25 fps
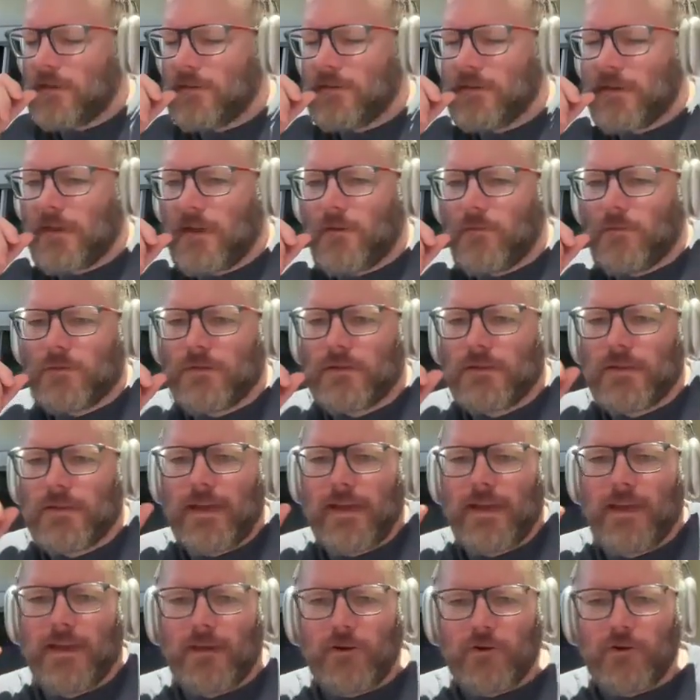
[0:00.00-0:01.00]
I understand, it was
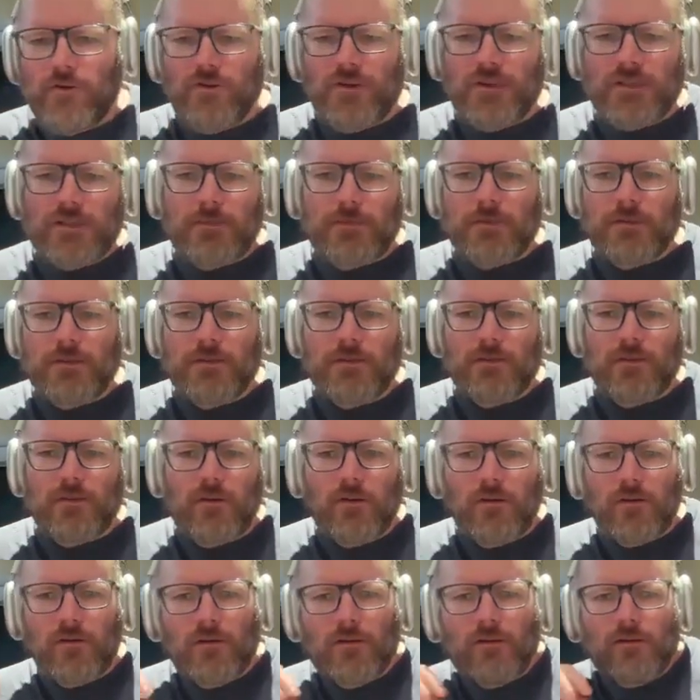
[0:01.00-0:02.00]
their Christmas
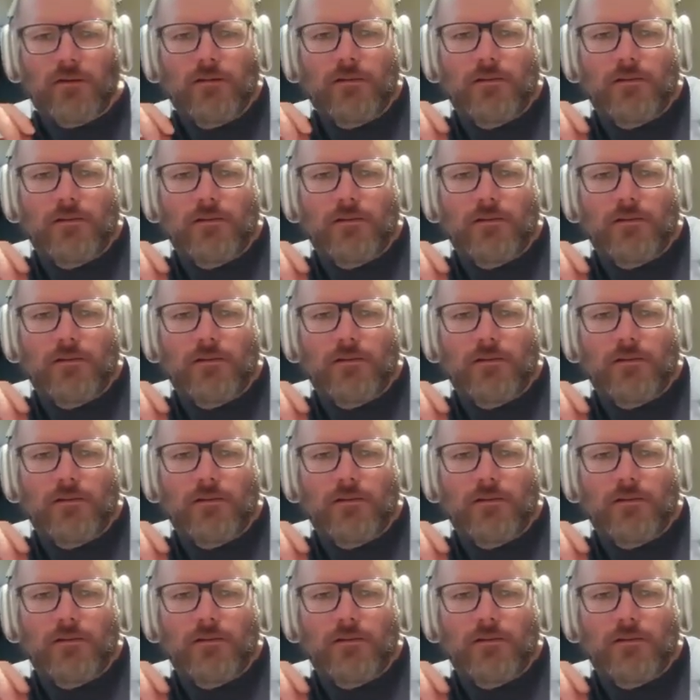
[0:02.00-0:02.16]
song.